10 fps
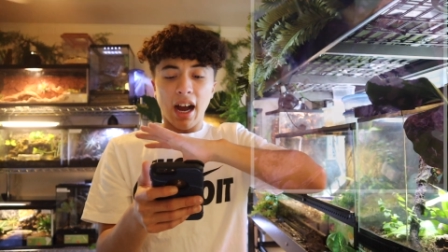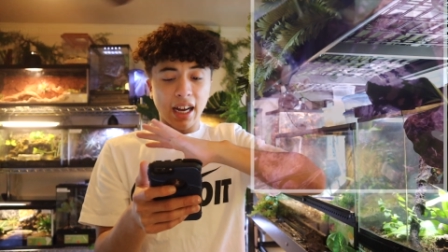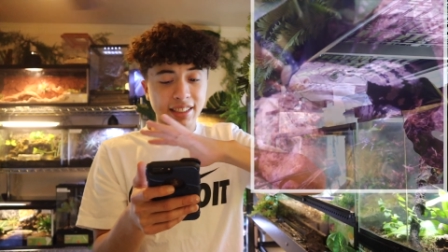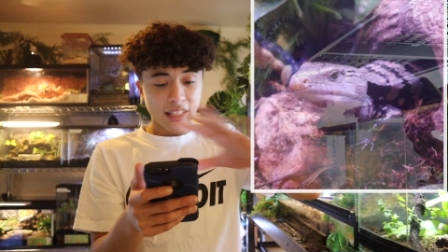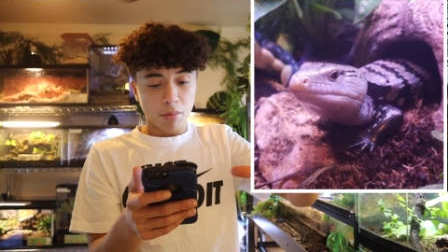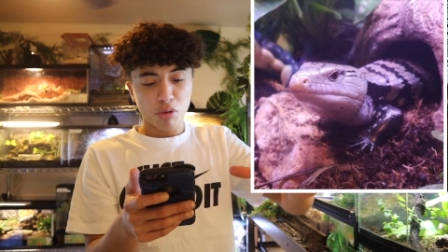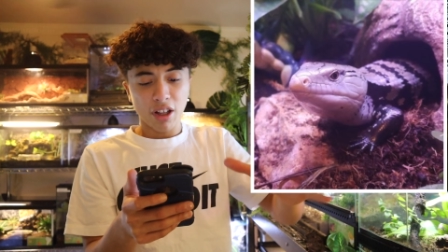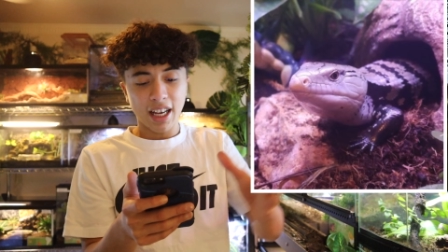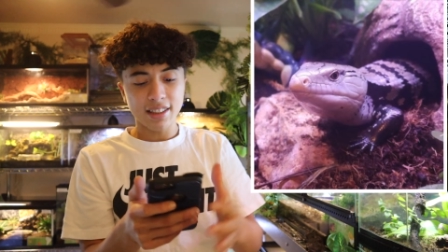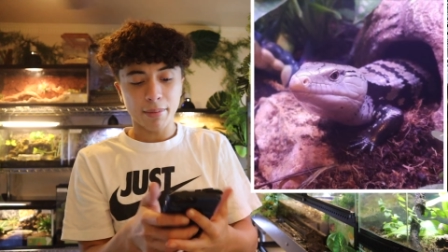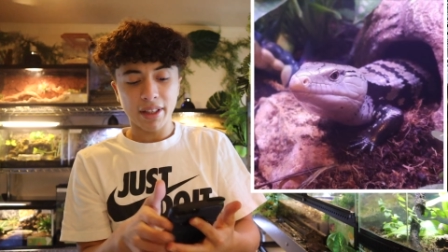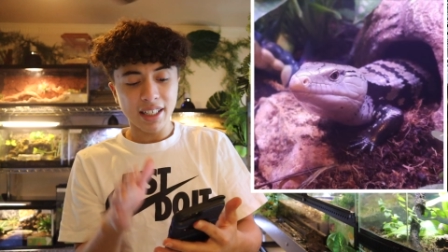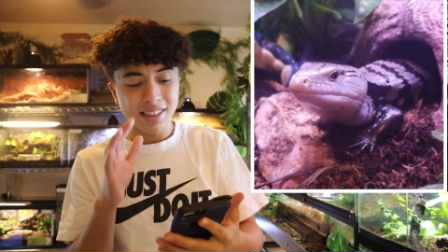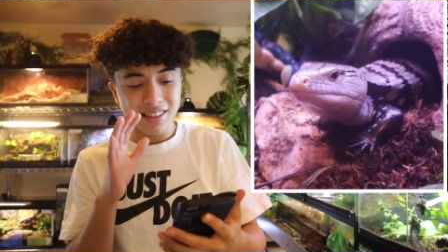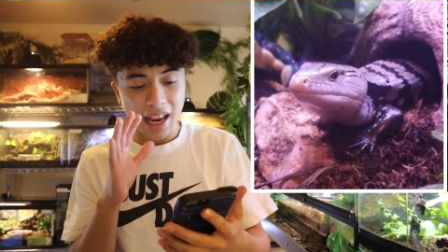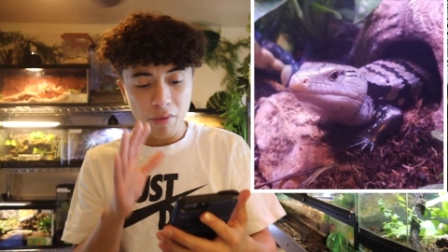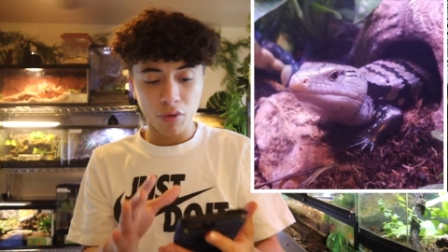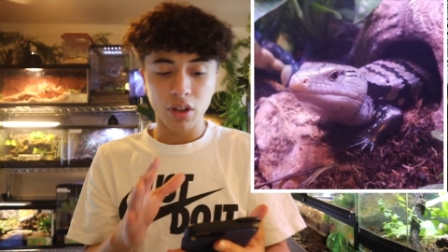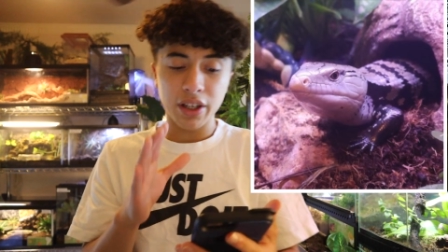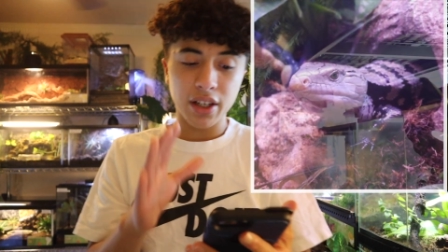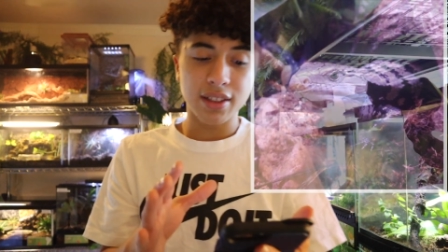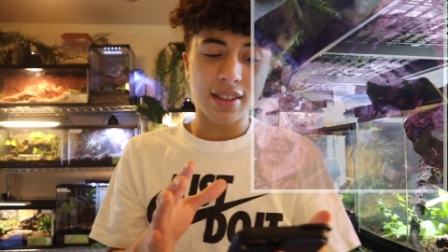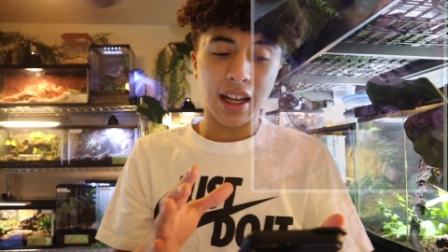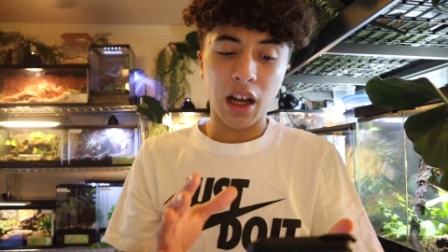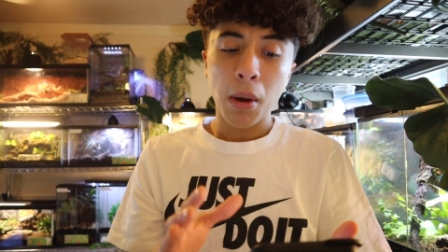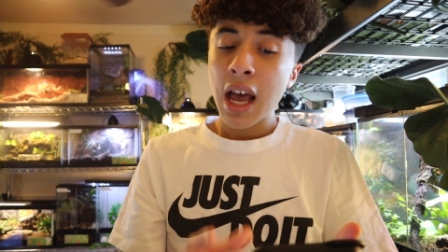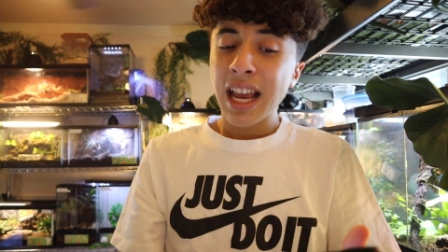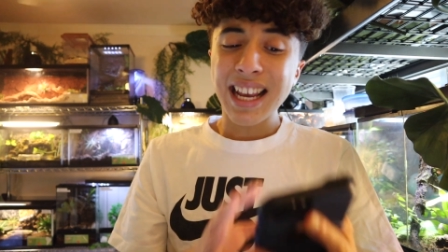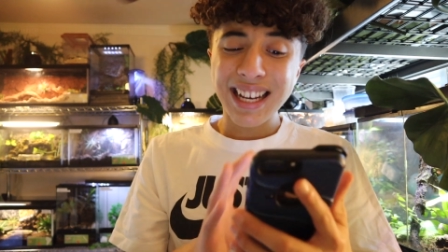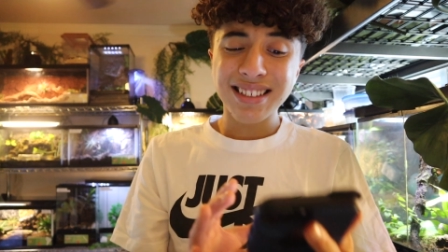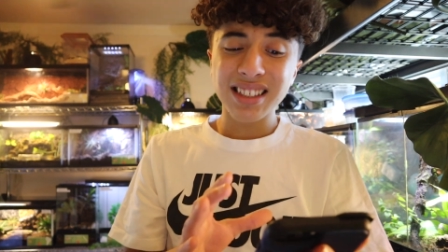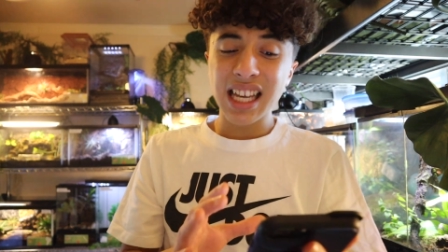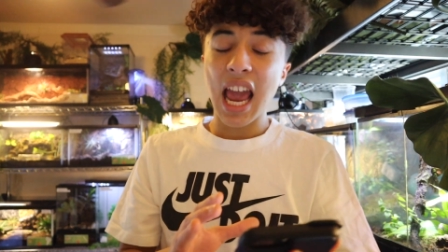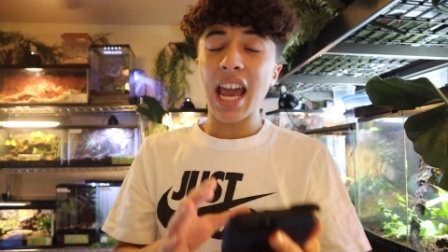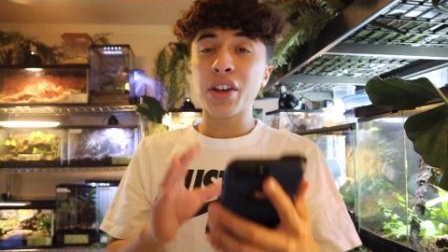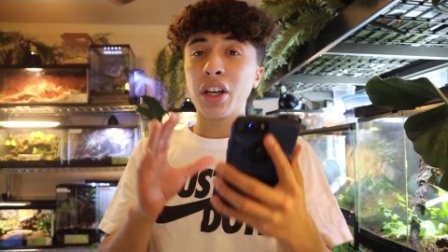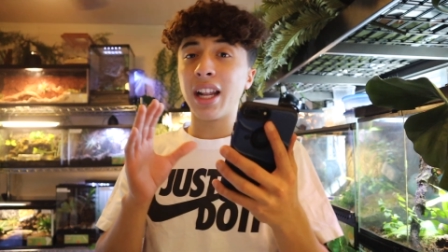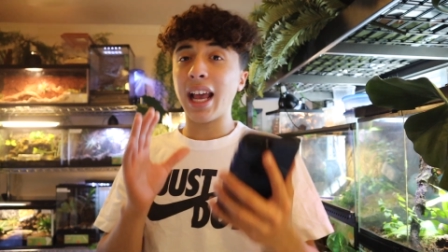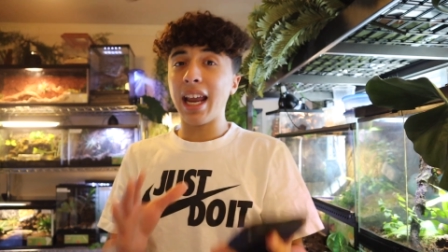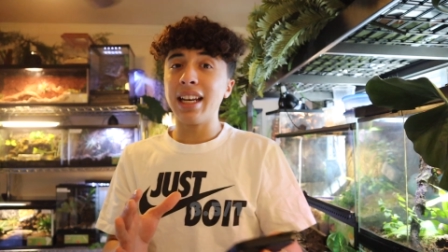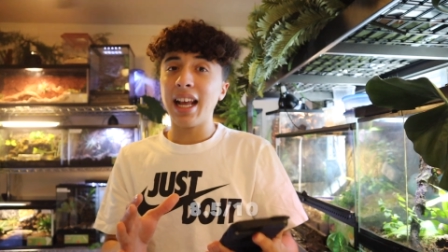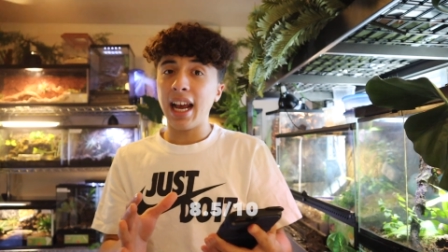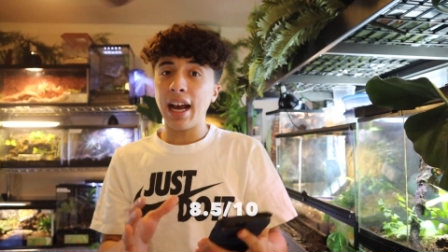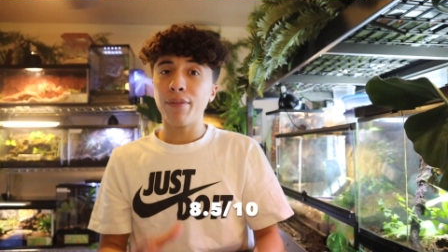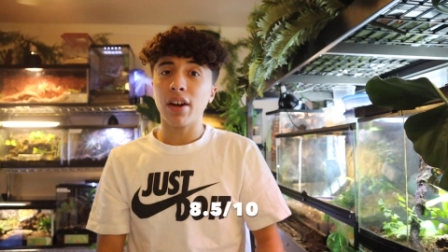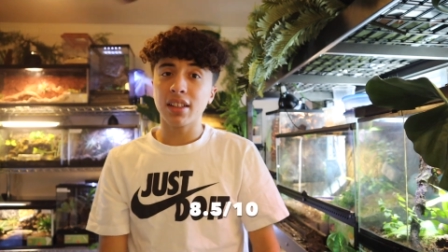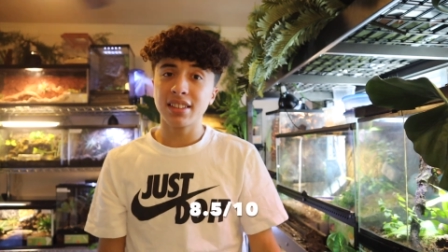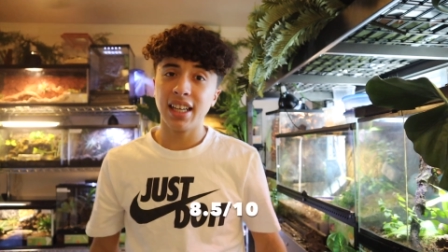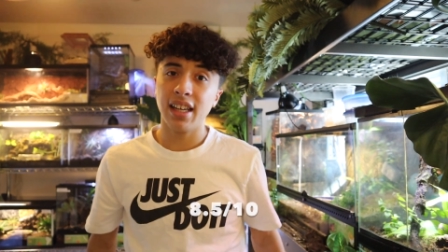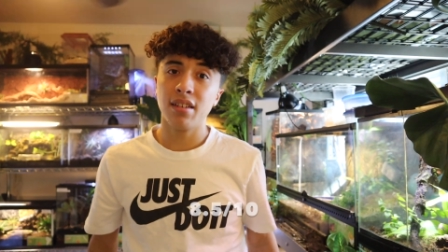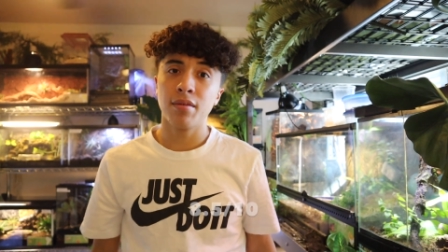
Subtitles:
I see the plants. I mean, this is a really good setup. Easily a good 8.5 out of 10.